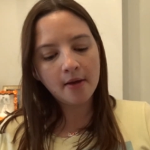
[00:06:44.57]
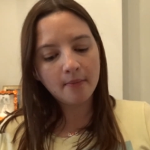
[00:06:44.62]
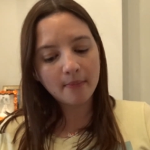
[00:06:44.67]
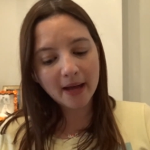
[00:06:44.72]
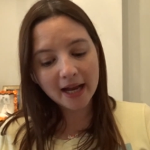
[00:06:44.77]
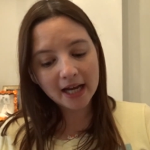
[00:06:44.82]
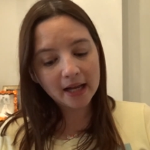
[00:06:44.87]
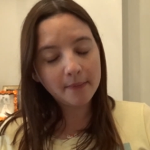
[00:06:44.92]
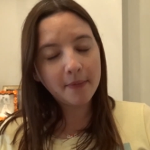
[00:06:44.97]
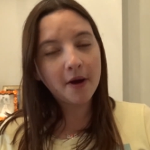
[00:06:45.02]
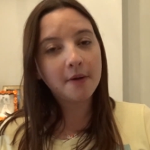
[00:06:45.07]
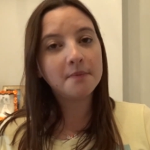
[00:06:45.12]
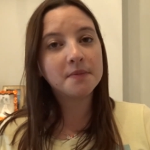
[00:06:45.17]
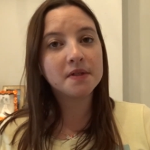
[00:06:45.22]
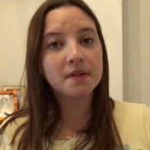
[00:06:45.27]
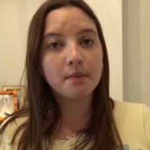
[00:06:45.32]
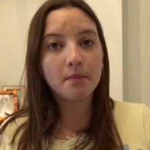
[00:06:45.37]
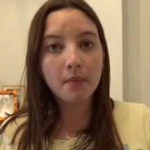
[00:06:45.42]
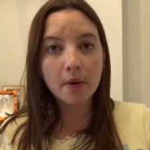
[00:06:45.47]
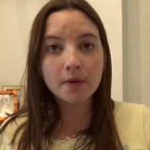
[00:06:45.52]
ballet
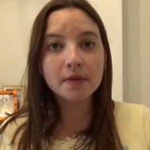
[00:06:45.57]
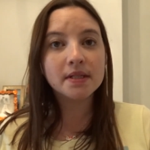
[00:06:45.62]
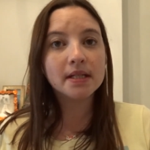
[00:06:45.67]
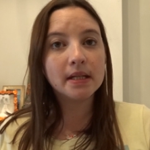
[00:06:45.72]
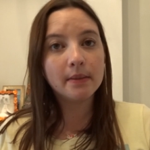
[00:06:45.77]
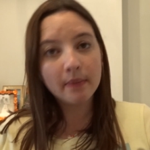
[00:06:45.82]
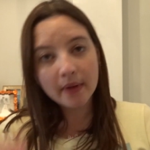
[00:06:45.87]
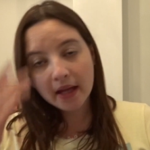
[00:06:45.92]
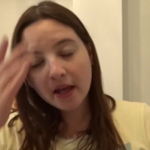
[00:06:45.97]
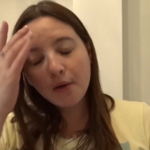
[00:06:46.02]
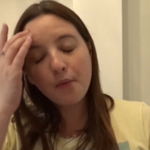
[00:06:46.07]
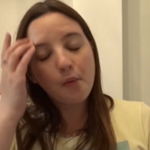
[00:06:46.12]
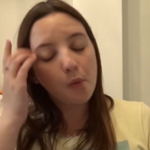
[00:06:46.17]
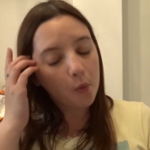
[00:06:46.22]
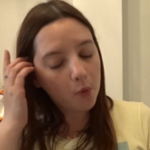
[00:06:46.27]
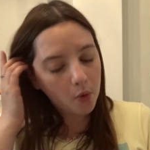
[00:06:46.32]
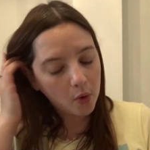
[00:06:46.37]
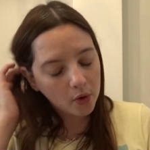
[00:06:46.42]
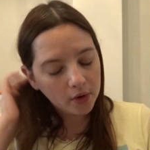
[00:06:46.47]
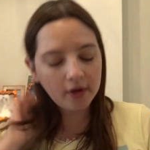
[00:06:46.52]
pumps are mostly being
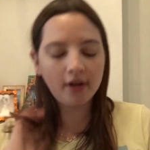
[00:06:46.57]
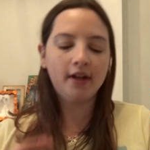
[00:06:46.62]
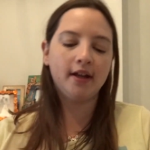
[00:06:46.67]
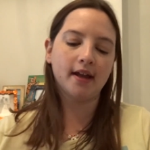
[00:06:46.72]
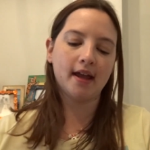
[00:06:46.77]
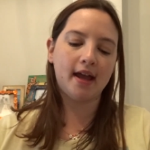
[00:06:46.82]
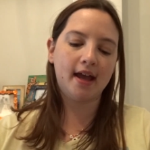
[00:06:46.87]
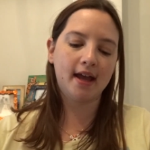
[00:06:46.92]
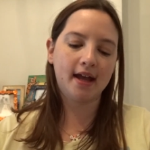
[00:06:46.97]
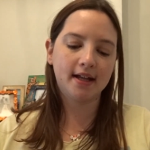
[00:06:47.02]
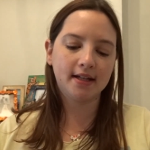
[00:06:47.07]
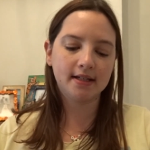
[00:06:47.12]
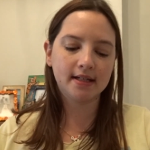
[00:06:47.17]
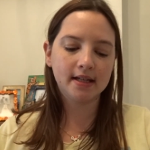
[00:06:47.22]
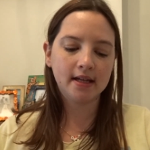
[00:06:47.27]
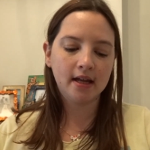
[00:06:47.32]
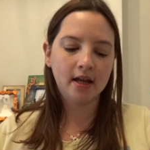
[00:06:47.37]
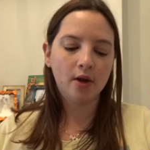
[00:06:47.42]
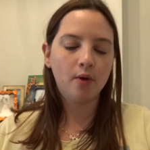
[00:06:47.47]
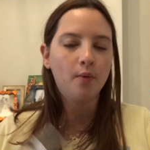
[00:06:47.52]
worn and
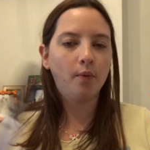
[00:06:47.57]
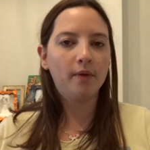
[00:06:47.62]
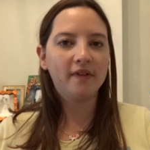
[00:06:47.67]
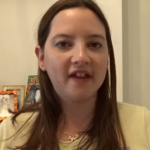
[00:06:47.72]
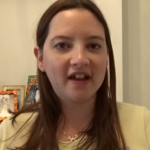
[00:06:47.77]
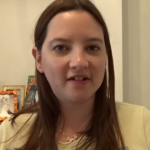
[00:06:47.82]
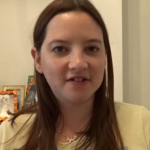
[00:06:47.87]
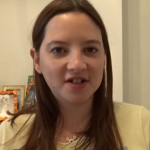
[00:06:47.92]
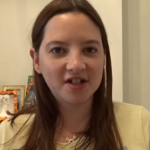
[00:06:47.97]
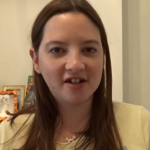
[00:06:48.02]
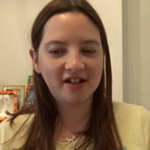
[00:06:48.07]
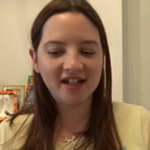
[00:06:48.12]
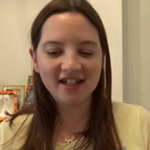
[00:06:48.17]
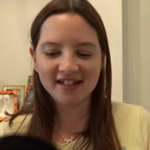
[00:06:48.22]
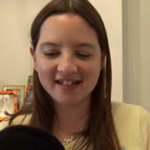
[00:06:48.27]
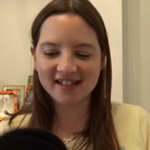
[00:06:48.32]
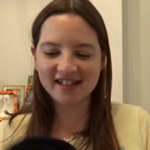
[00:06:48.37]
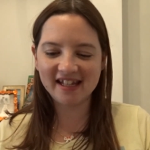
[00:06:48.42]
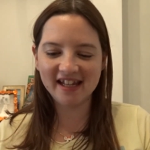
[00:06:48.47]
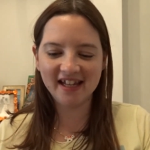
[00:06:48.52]
without
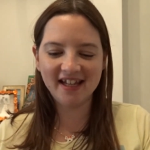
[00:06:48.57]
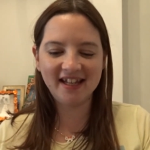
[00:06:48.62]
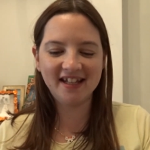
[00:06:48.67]
tights.